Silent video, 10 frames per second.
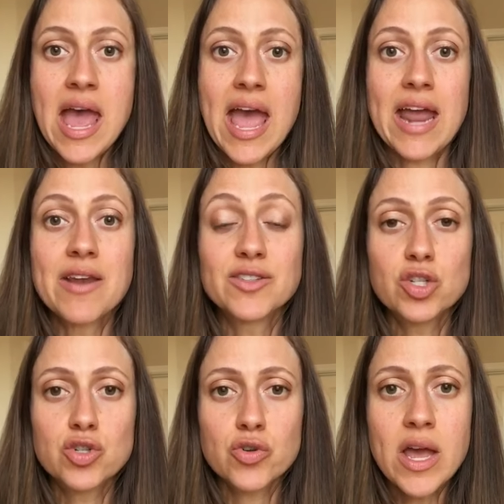And
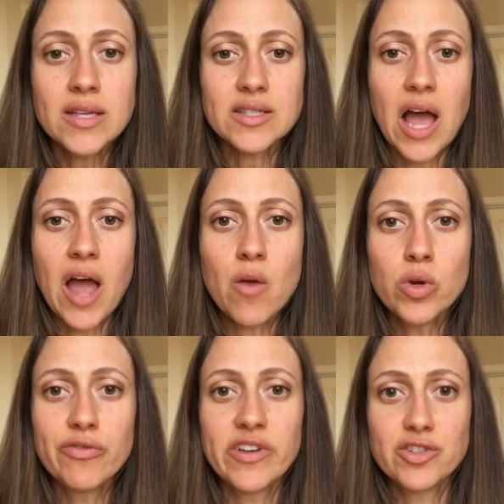stress, I
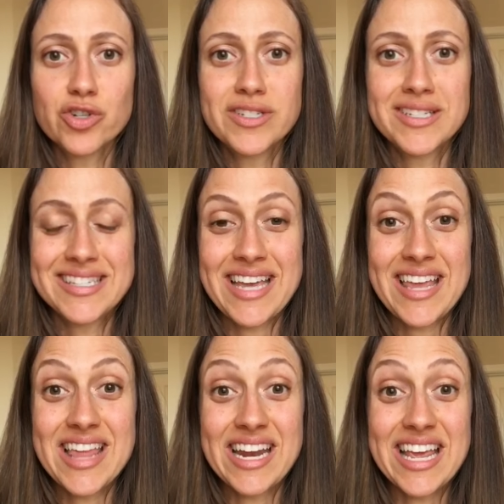would venture to say
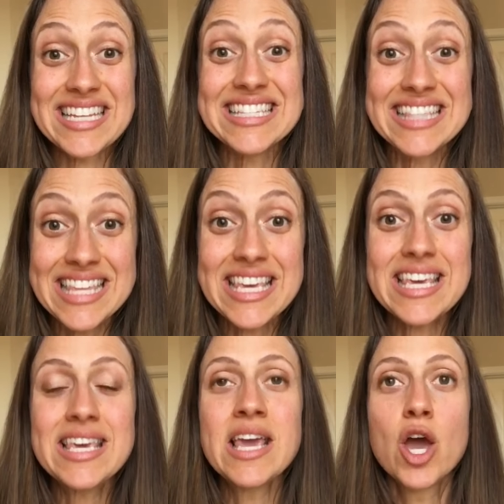that it is
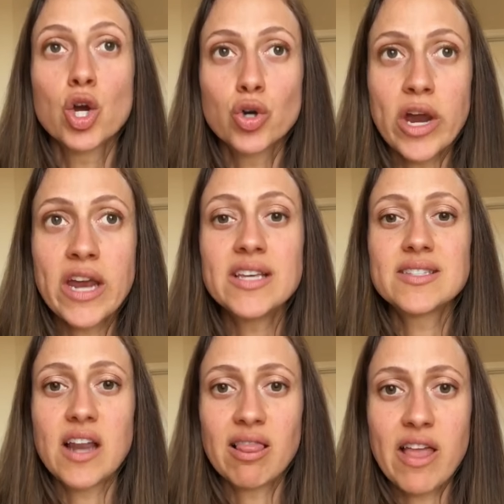the
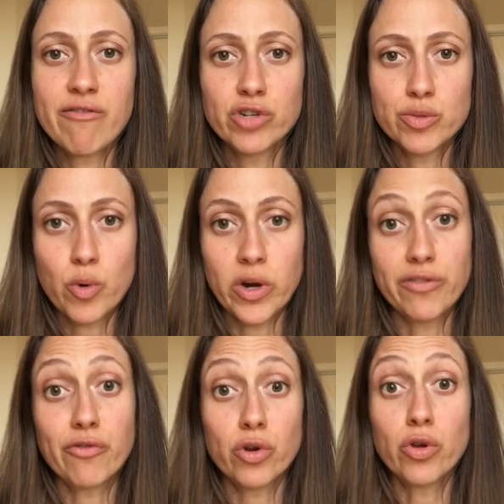greatest leverage point
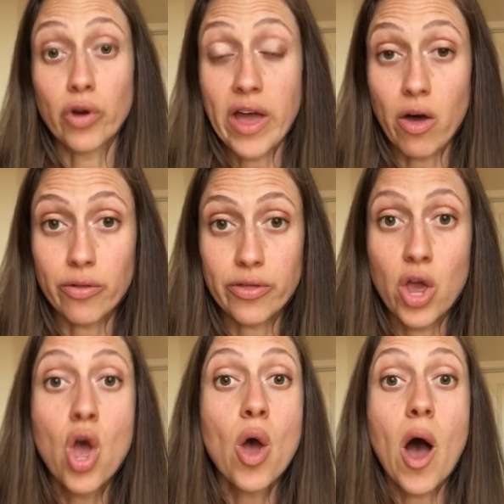for your health
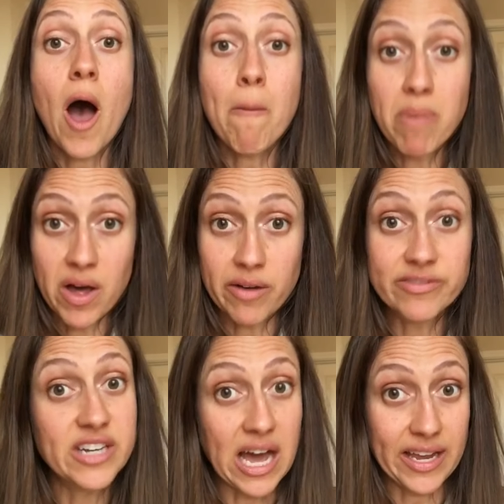
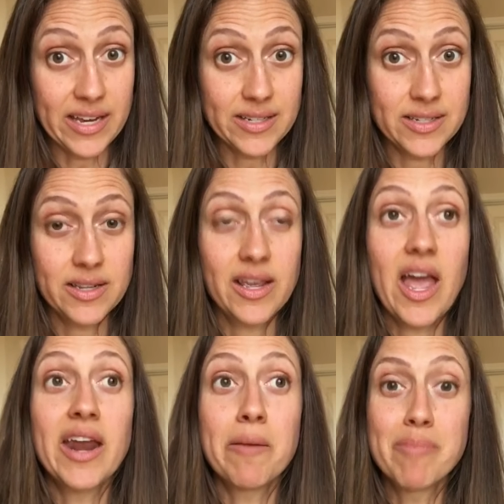above diet
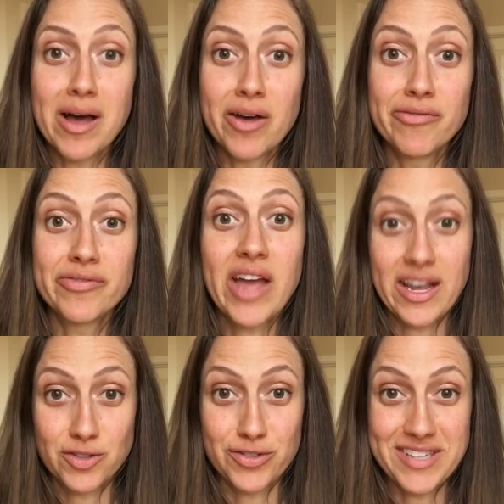and above
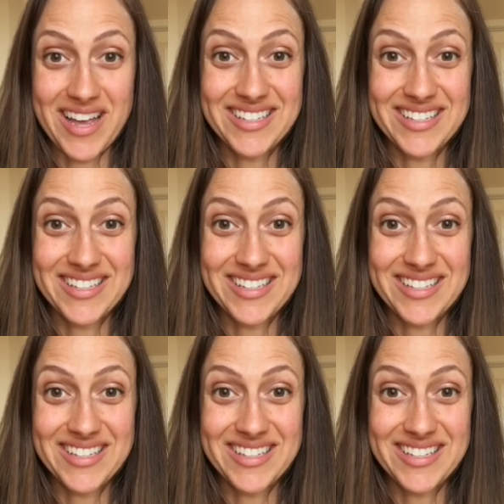exercise.